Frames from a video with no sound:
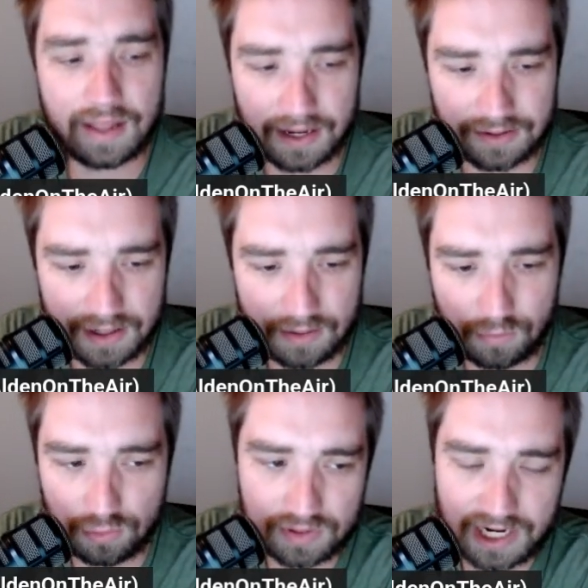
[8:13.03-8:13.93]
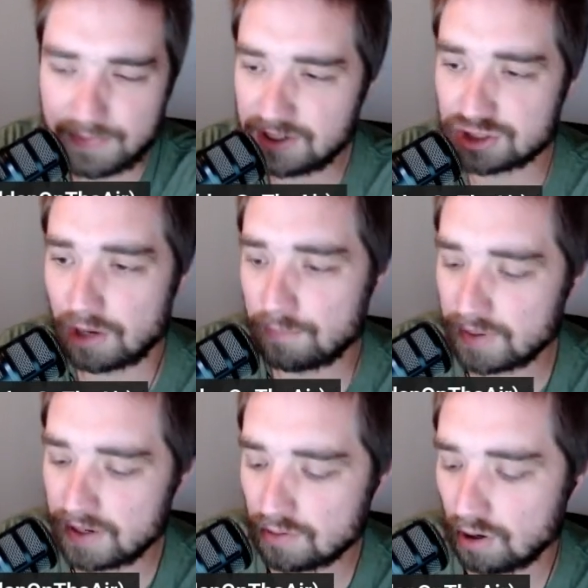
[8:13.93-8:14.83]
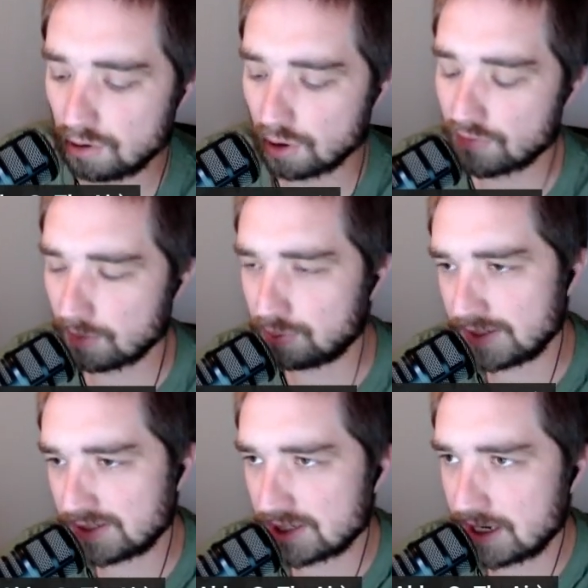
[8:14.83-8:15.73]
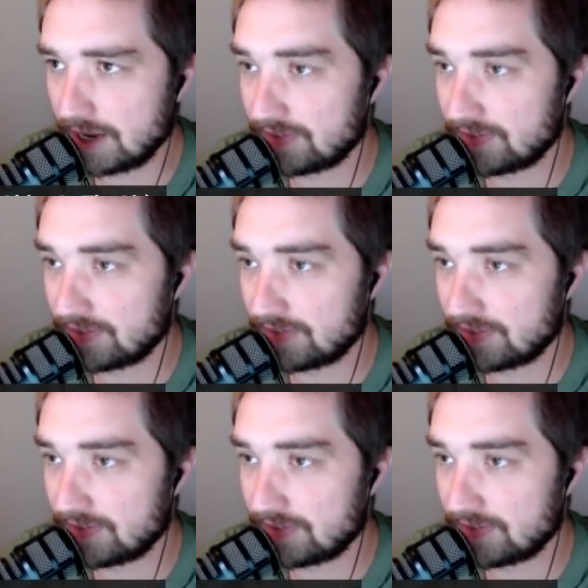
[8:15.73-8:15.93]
And we'll kind of be jumping all over the place today.